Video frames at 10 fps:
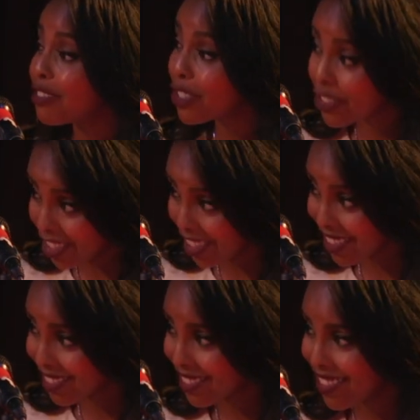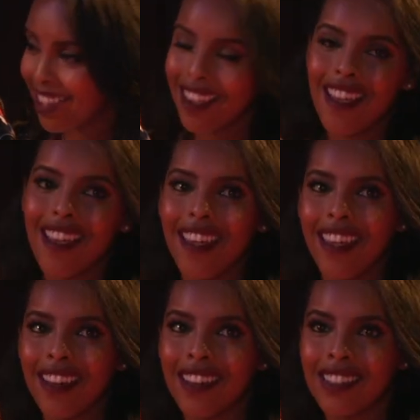Virginia.
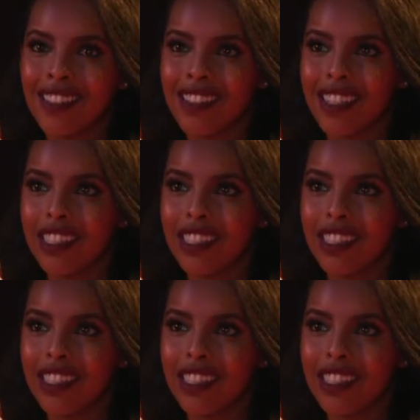And